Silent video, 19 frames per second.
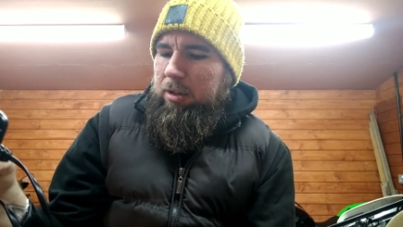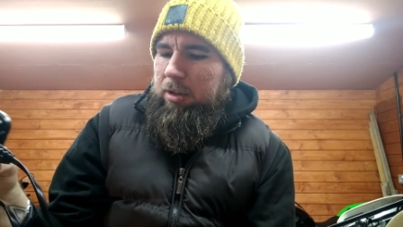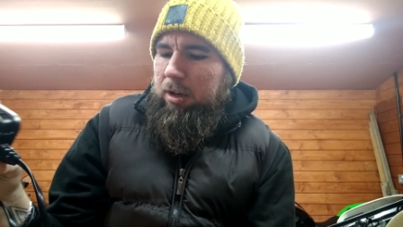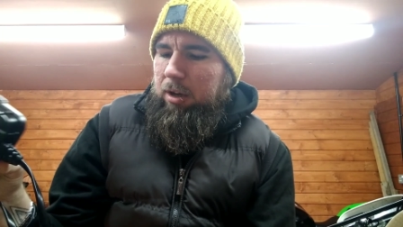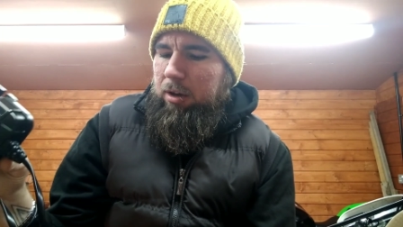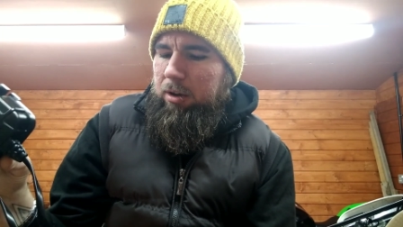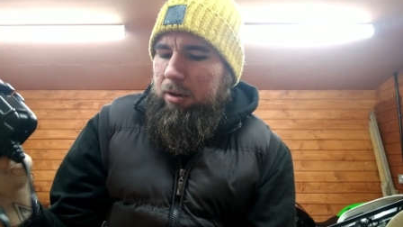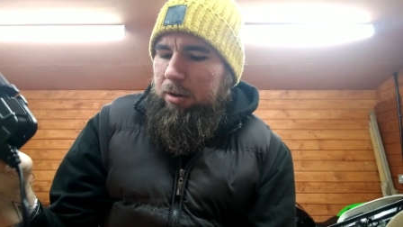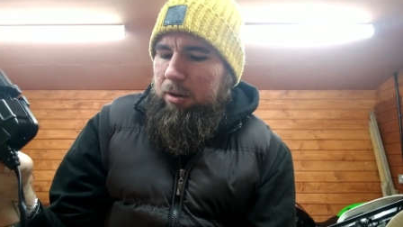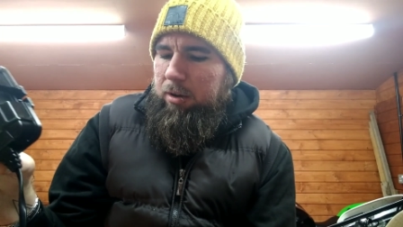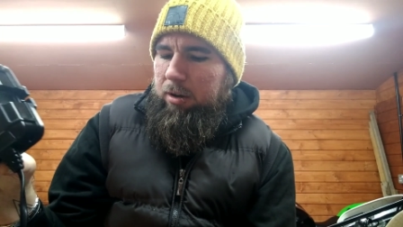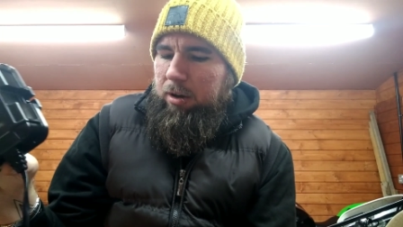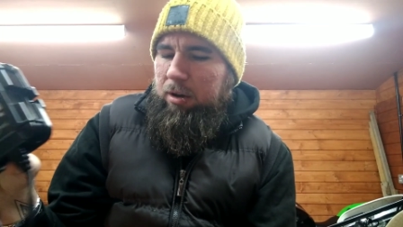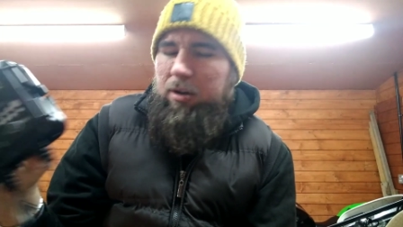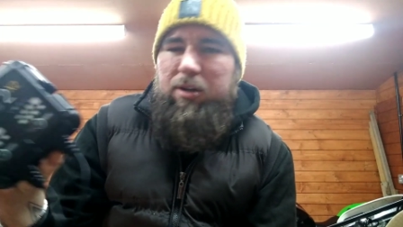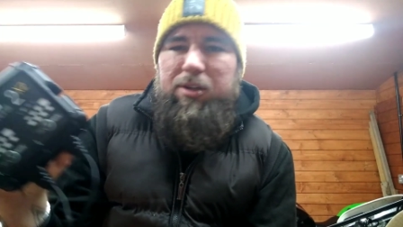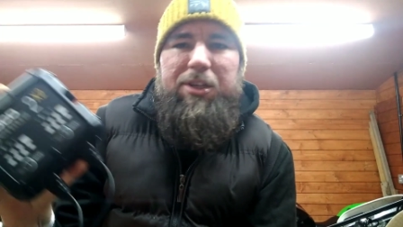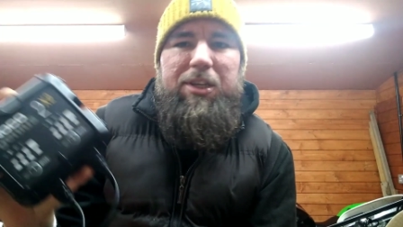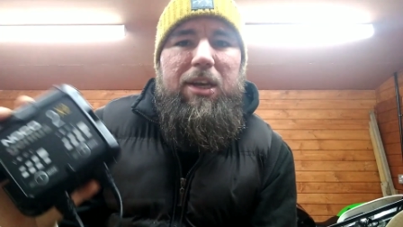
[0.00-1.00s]
So I'm
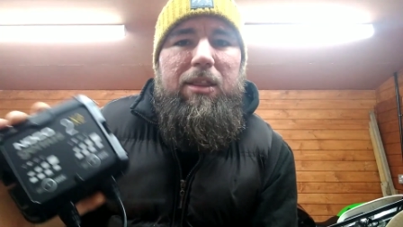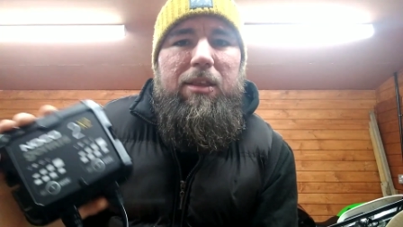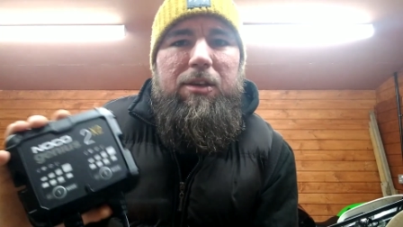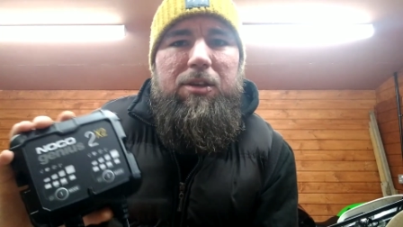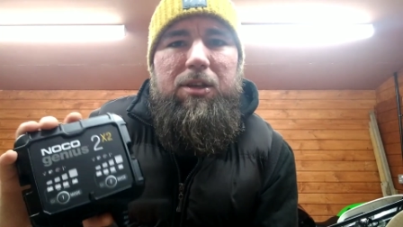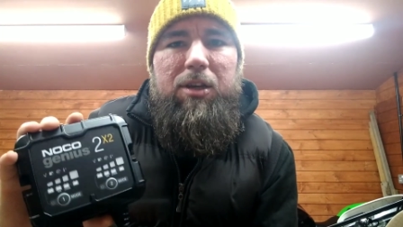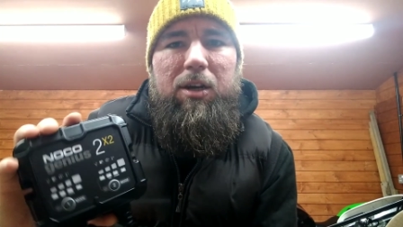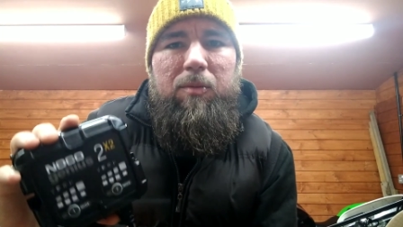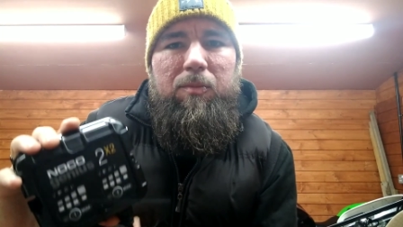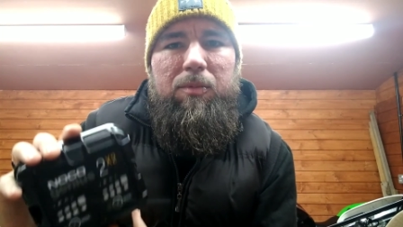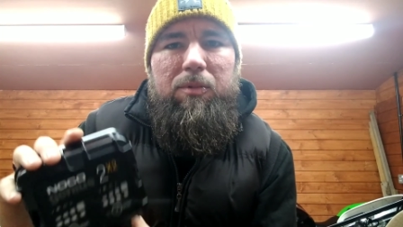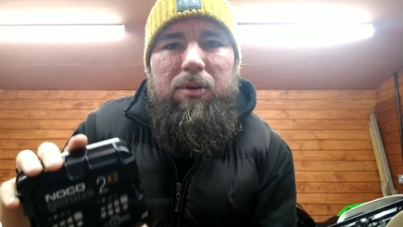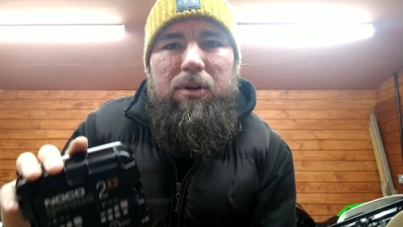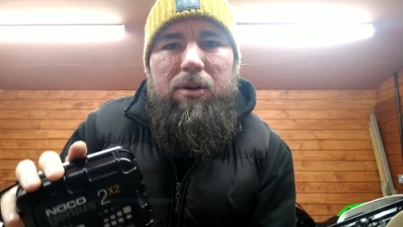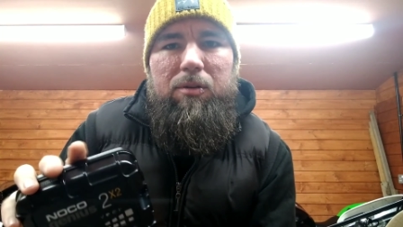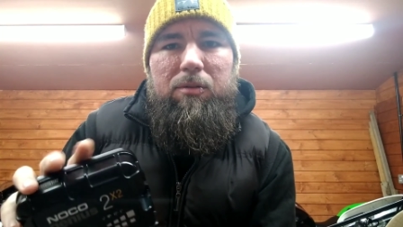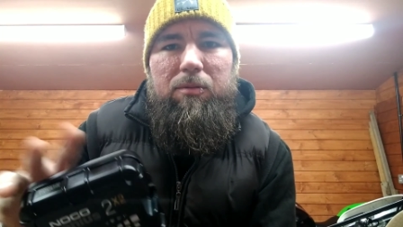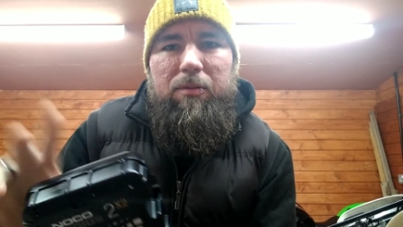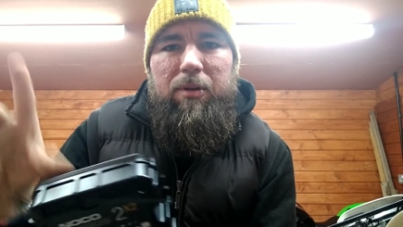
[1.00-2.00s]
going to set this up.
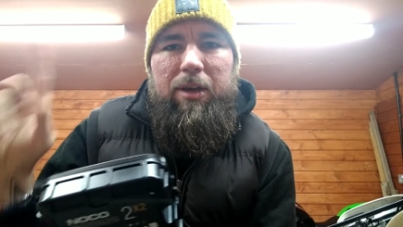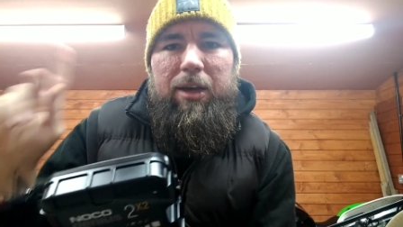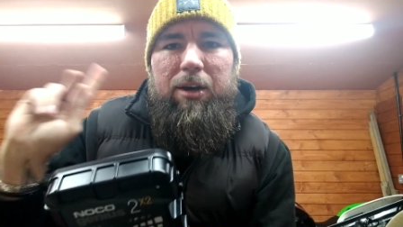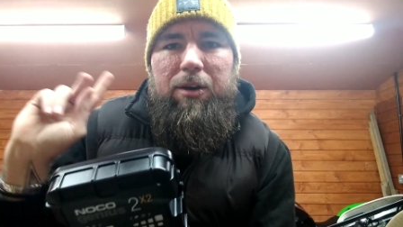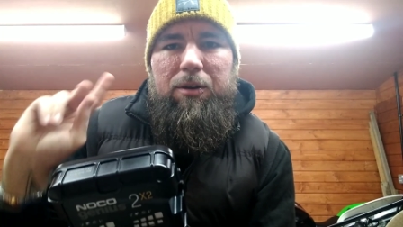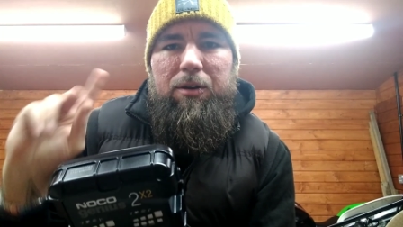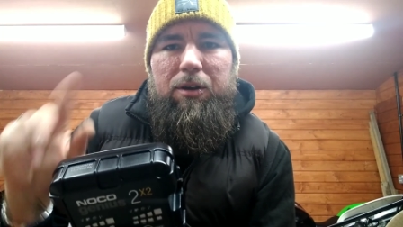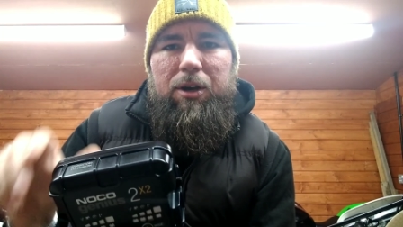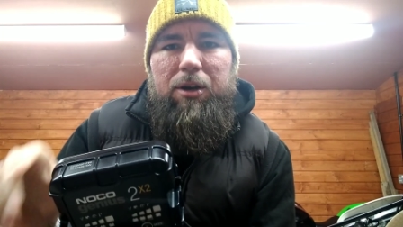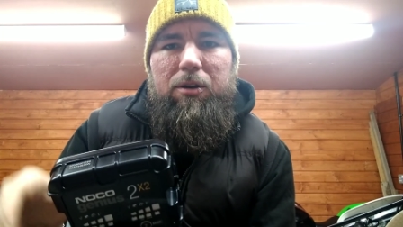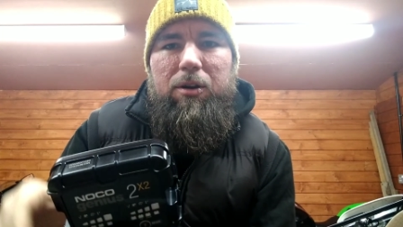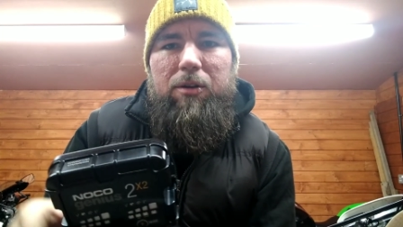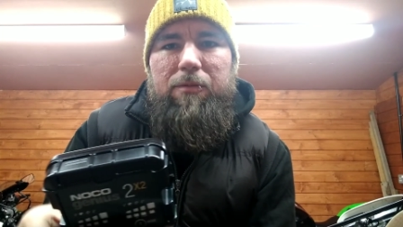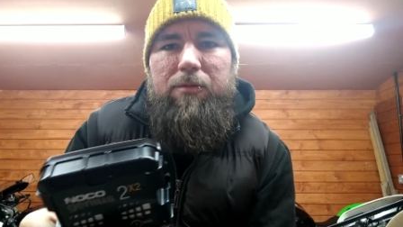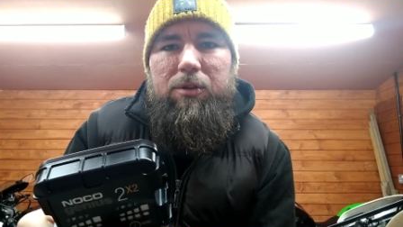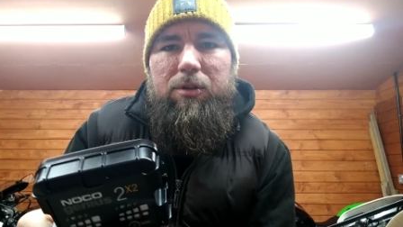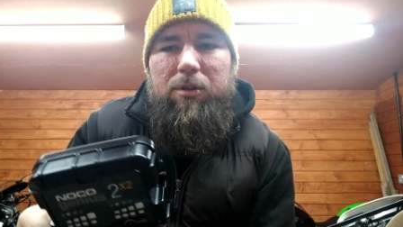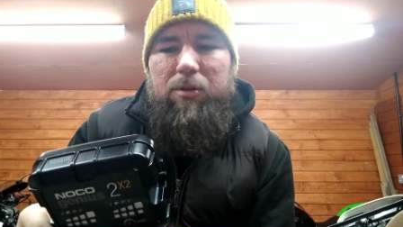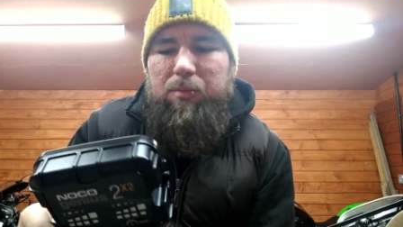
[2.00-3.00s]
I'll go,
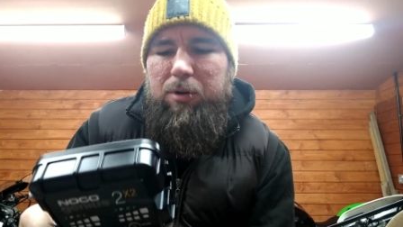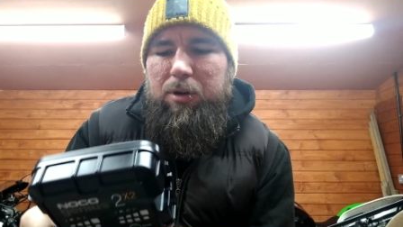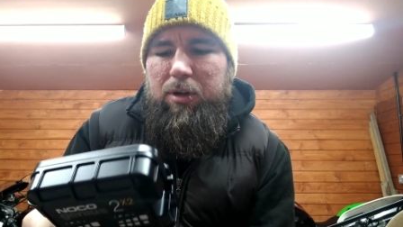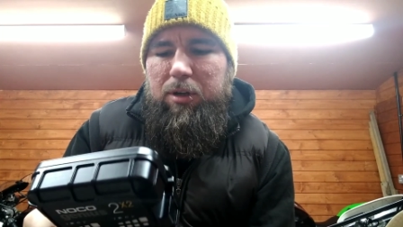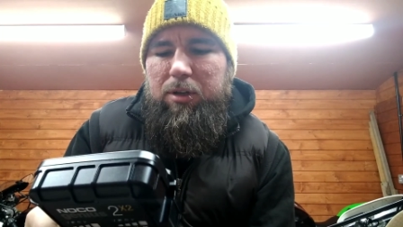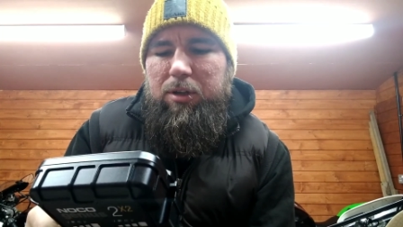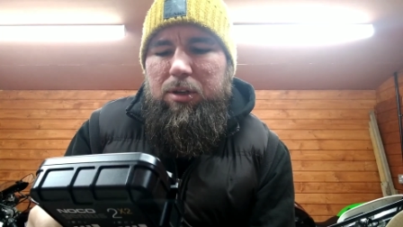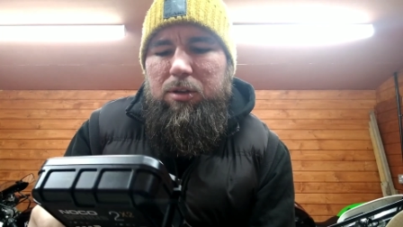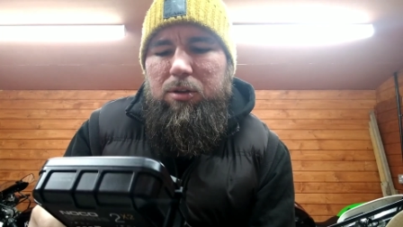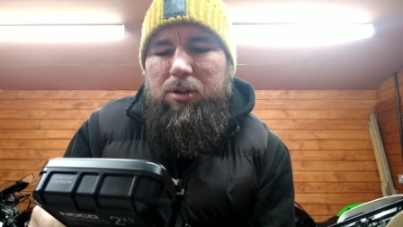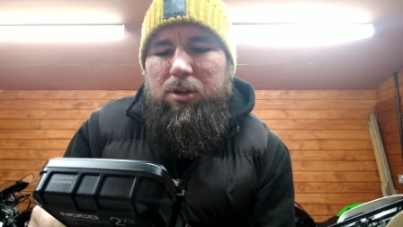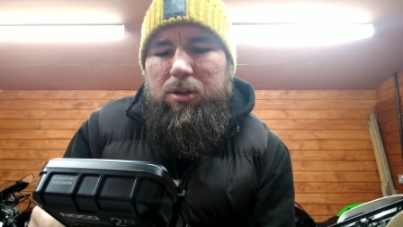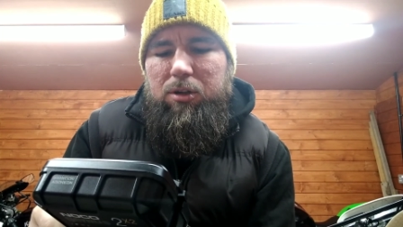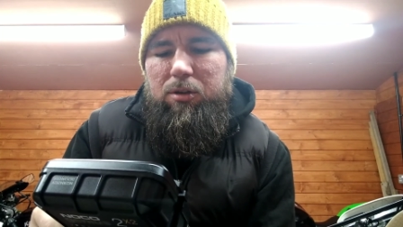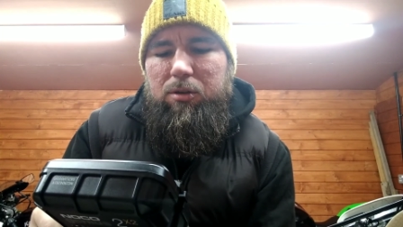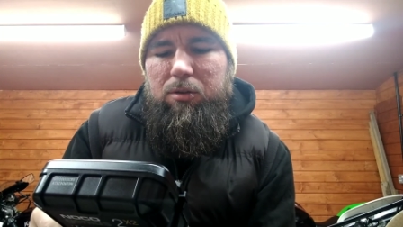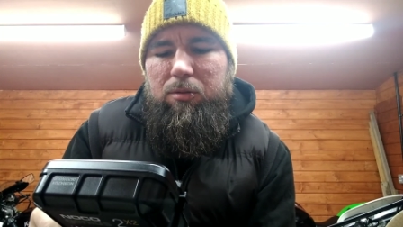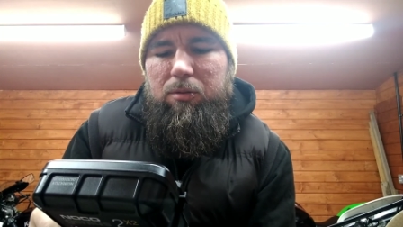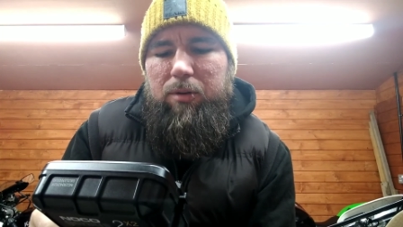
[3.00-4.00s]
over to the bikes and show
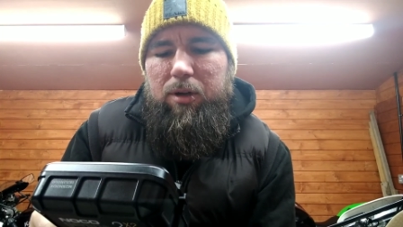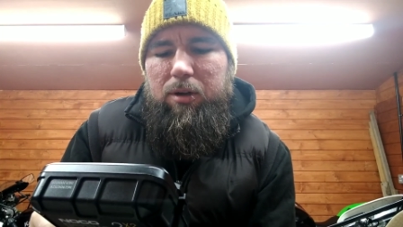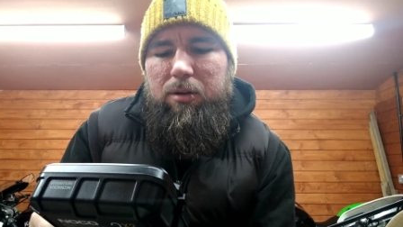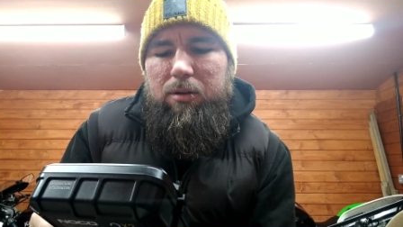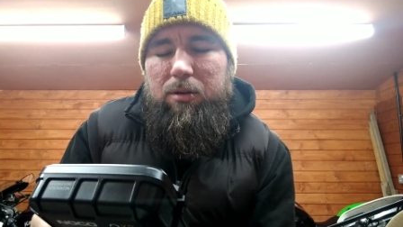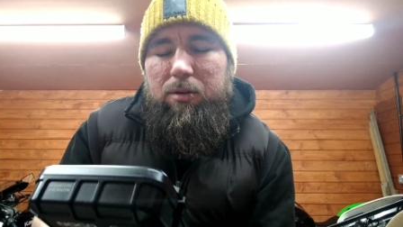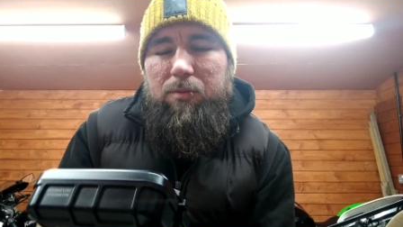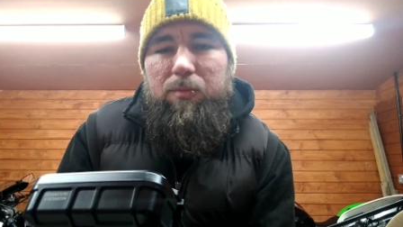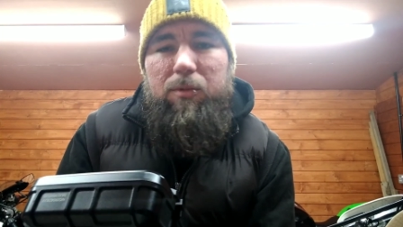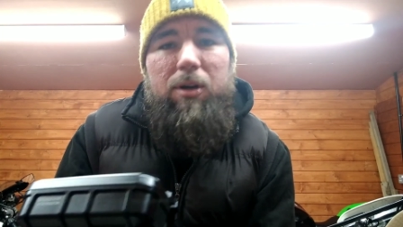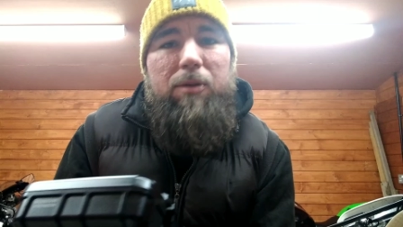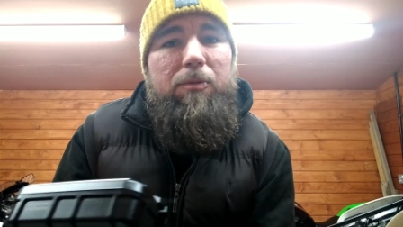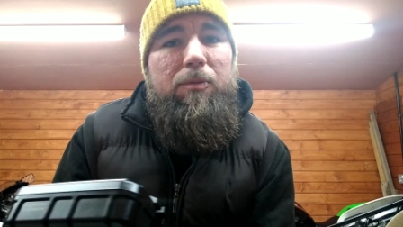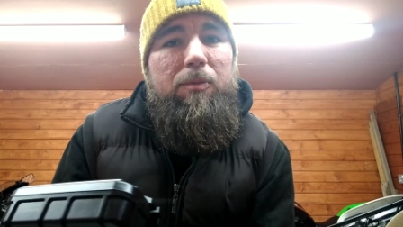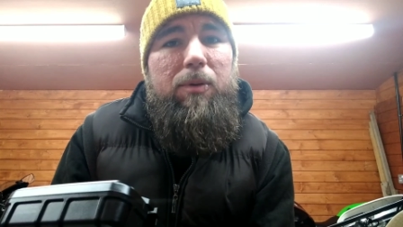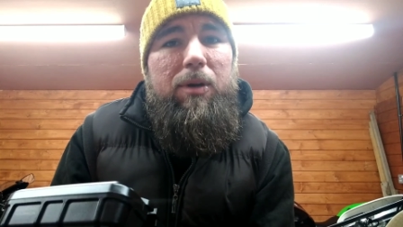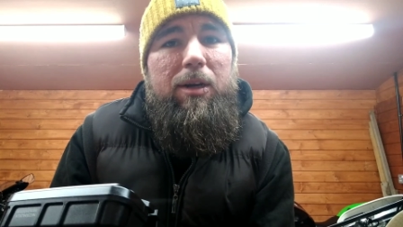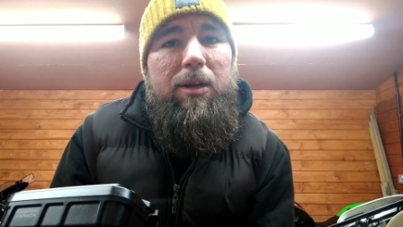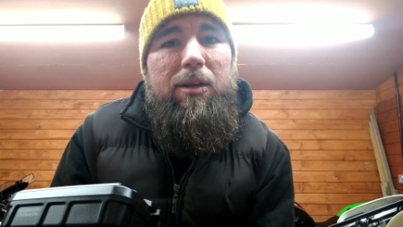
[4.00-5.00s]
you uh, where I
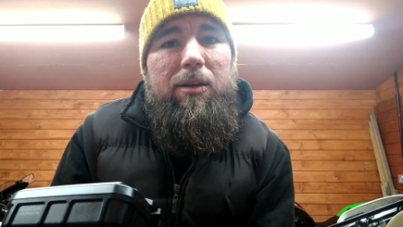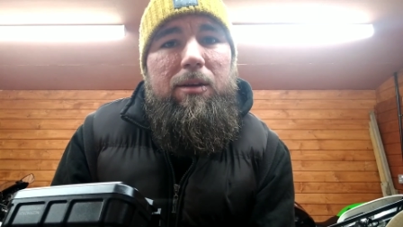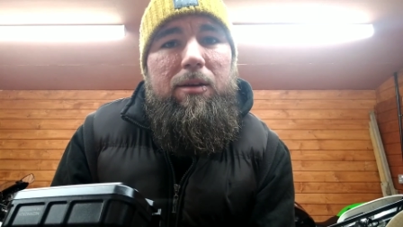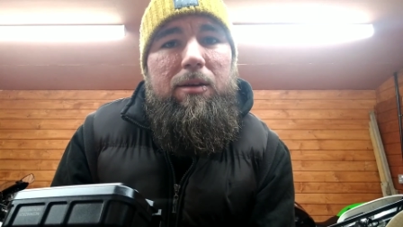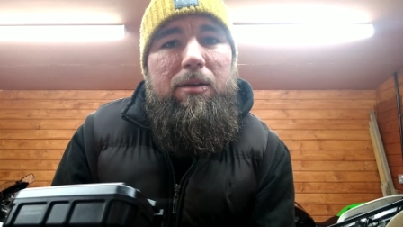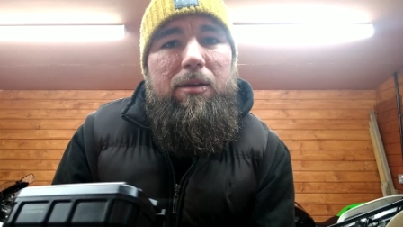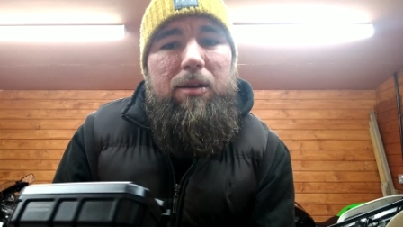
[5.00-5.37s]
really,